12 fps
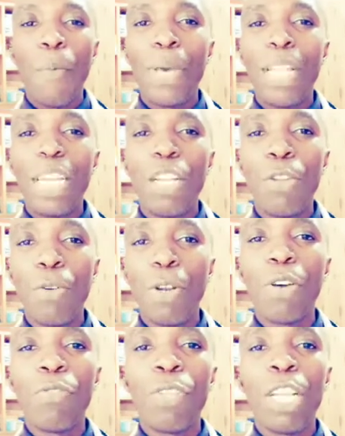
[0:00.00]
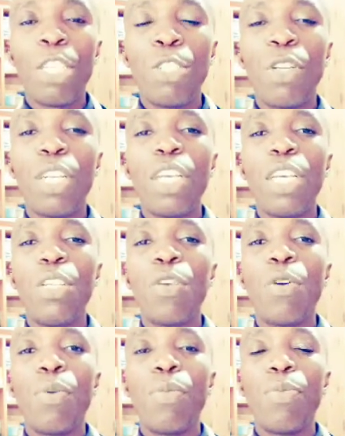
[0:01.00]
open during ovulation,
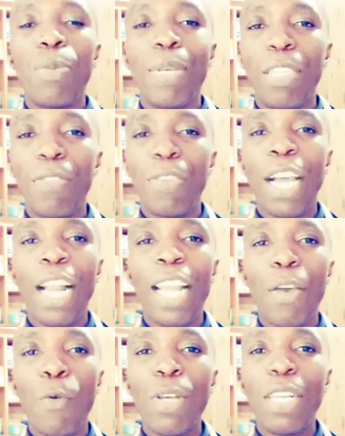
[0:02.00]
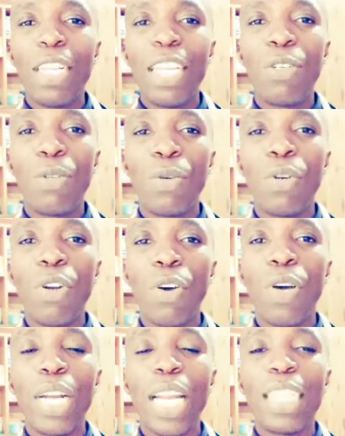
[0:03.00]
you specifically will need to
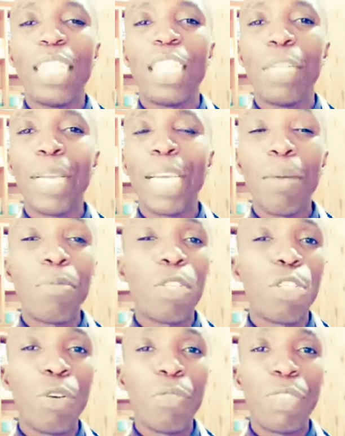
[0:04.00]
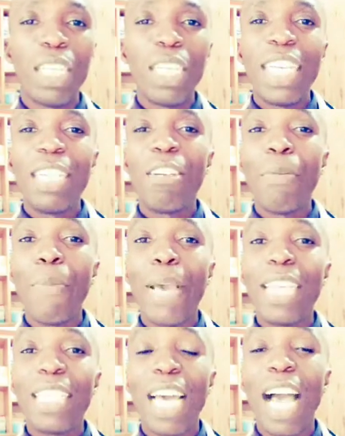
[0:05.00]
know that it becomes soft, it
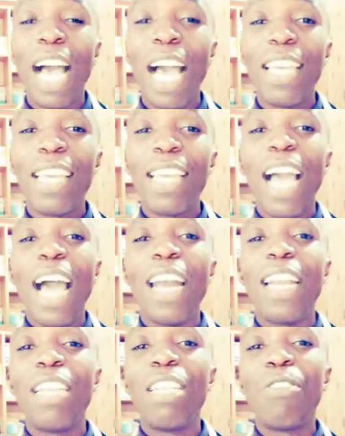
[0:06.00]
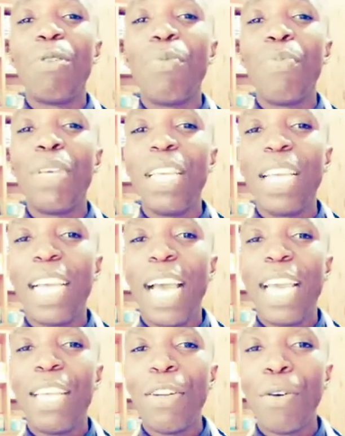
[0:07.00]
remains high, and then it will be
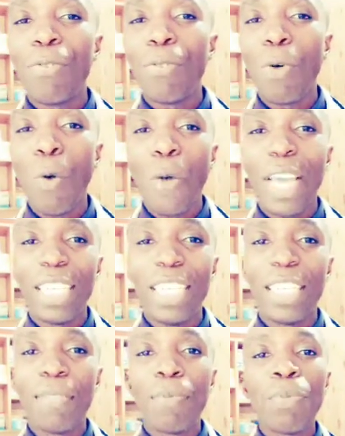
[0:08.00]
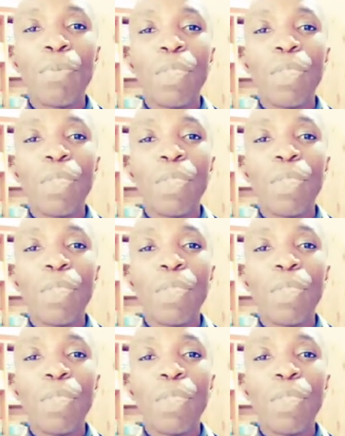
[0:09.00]
kind of wet.